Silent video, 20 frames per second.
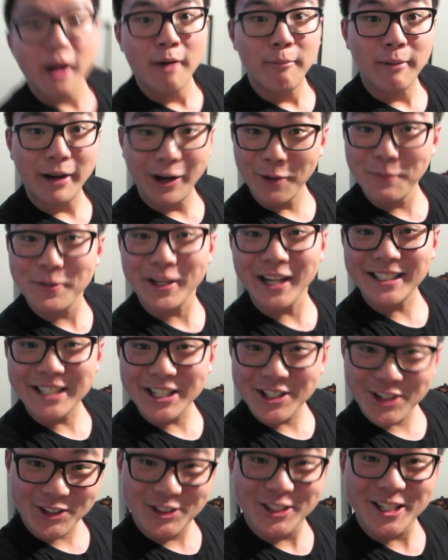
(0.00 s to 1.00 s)
But I hope you guys
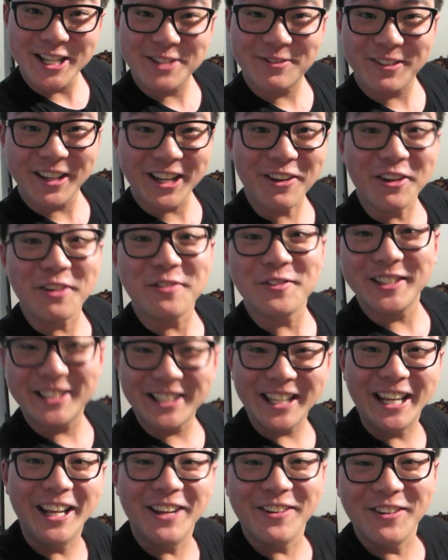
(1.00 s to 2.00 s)
enjoyed today's video. If you
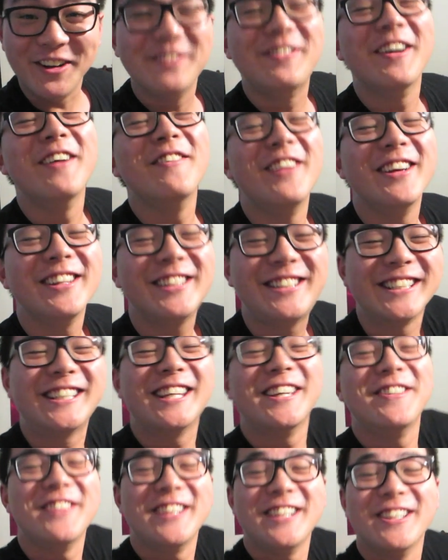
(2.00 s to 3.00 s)
did, remember to
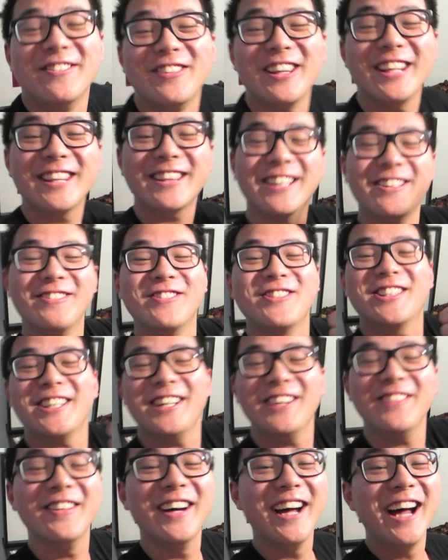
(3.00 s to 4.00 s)
give it a big thumbs
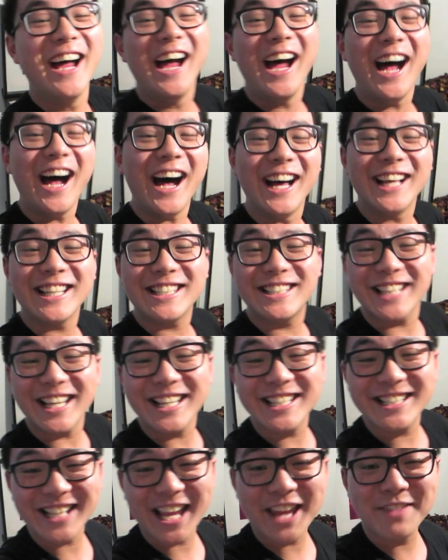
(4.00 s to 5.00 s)
up.
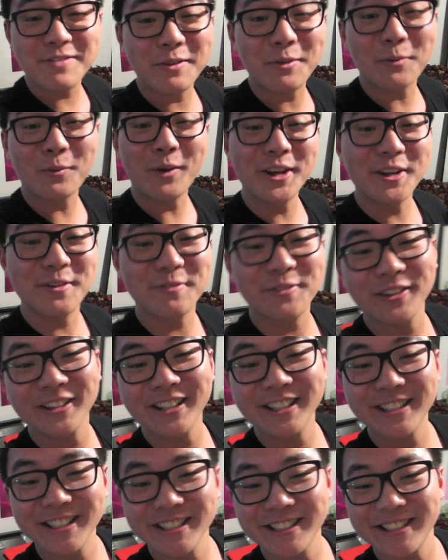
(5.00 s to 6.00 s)
Stay safe, have a wonderful,
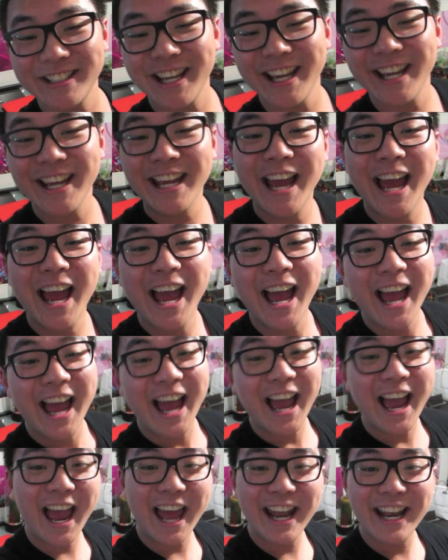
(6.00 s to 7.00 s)
delicious day.
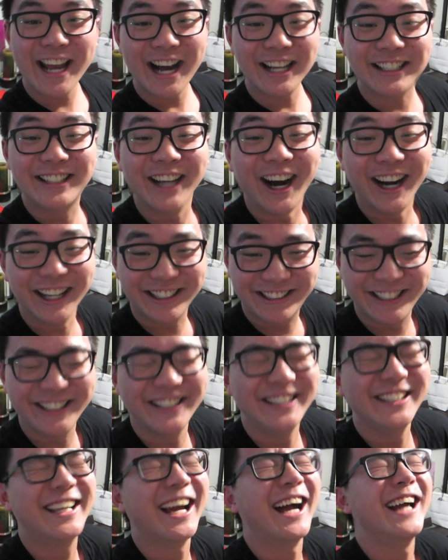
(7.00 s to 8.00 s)
And I'll talk
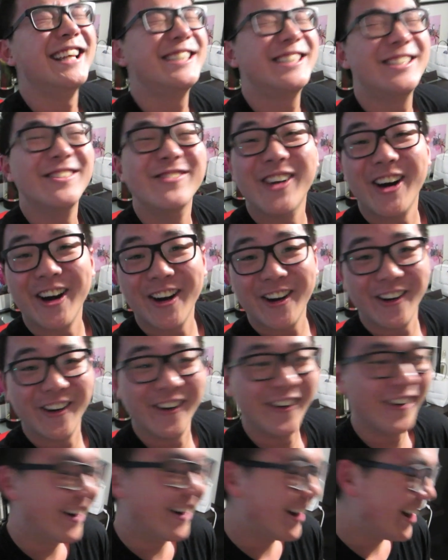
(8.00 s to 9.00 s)
to you guys
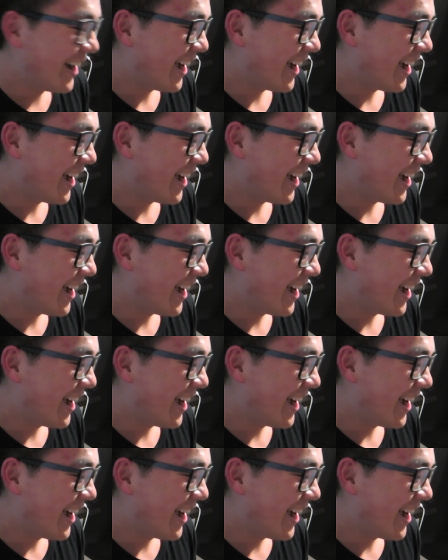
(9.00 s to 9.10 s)
tomorrow.